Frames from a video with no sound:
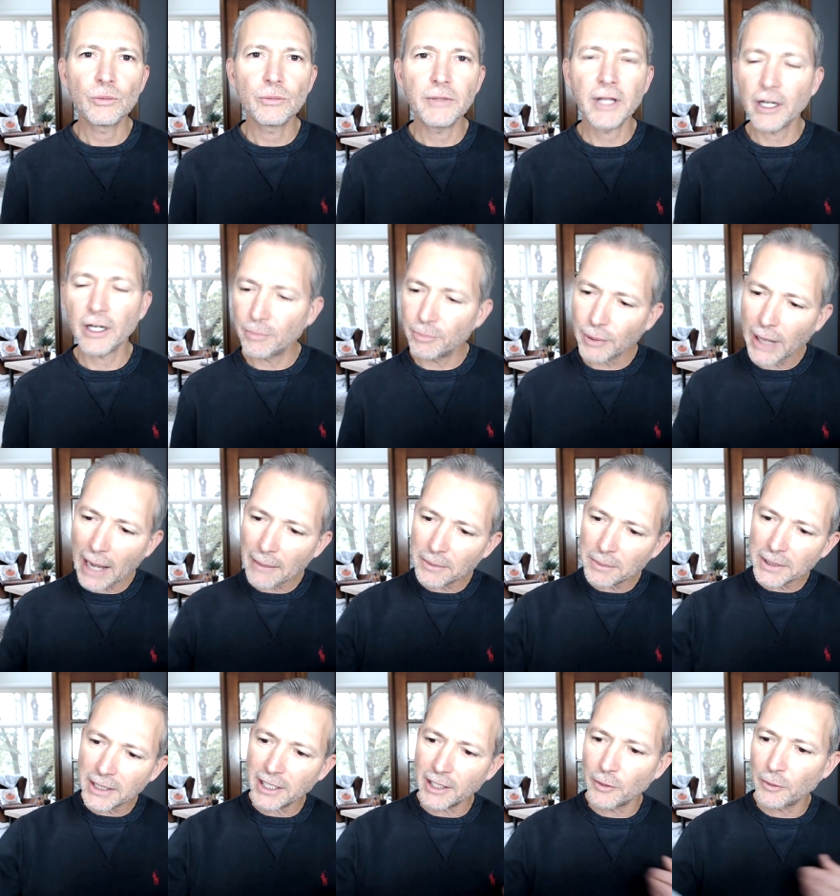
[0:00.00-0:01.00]
that are
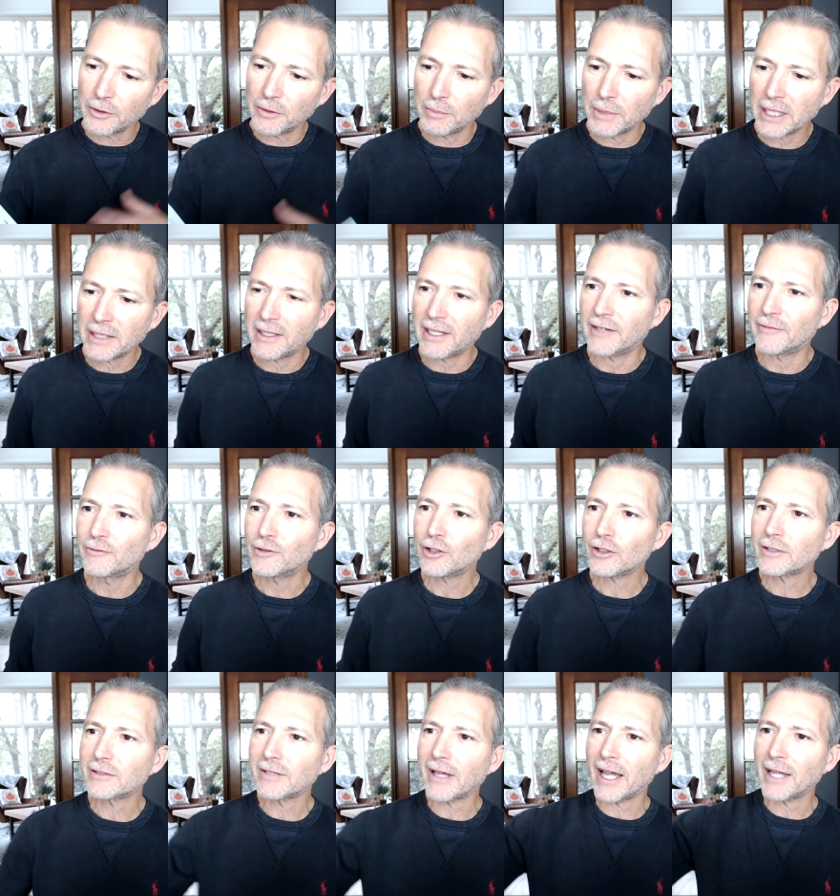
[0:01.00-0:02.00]
probably here with me that have
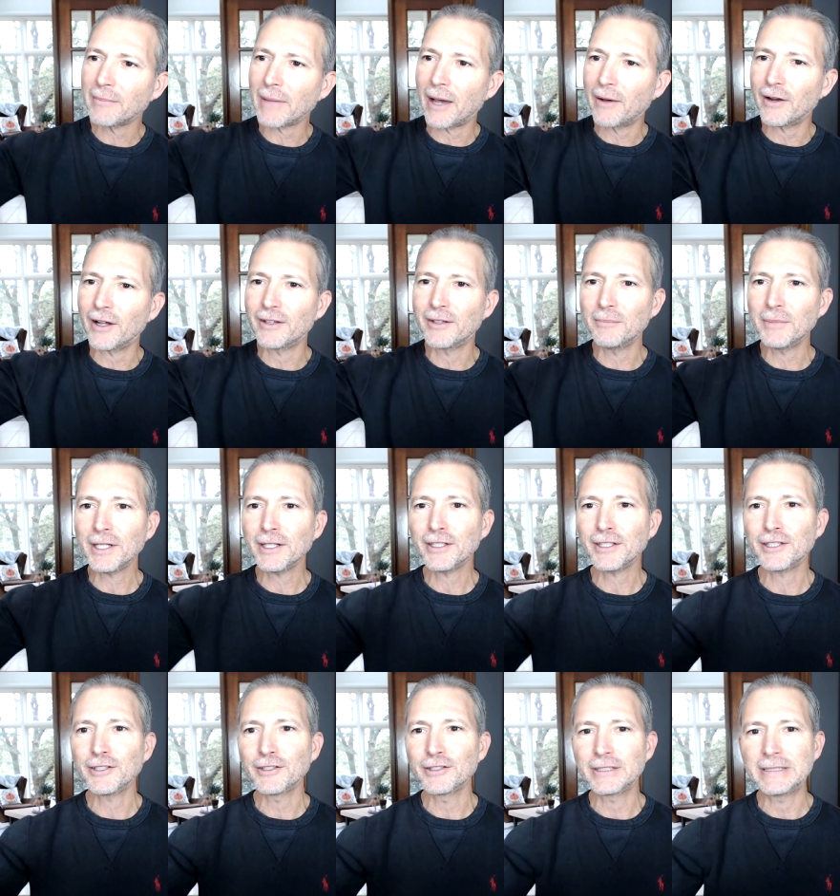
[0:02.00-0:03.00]
took time out of the middle
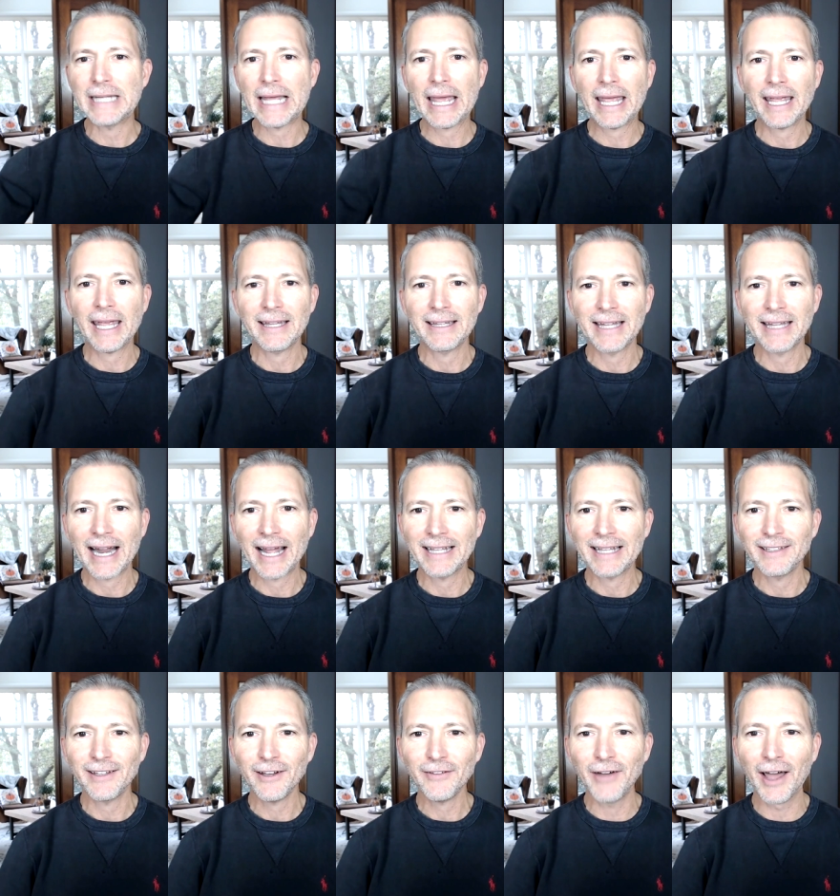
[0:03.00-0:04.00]
of your day that I
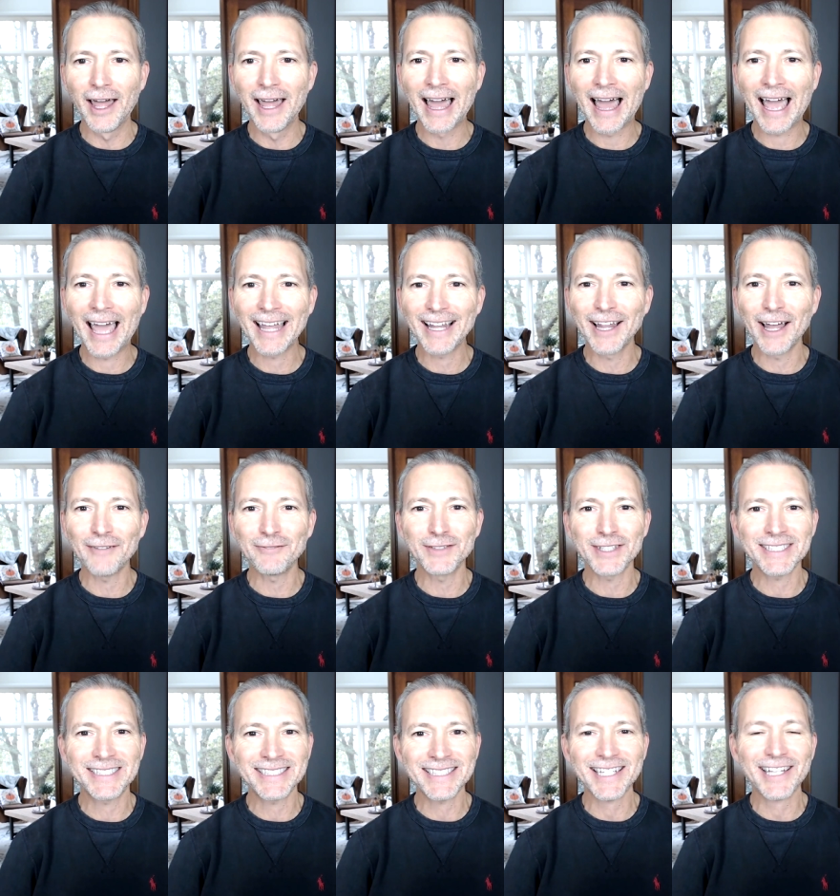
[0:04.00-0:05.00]
love, I love
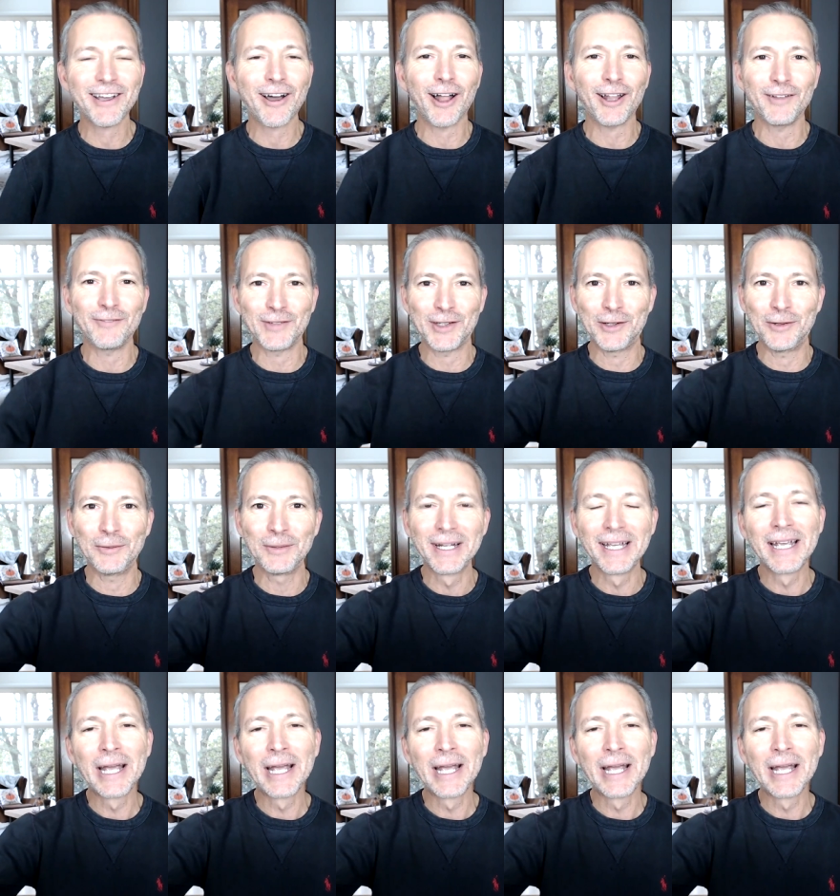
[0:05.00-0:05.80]
to see all of you.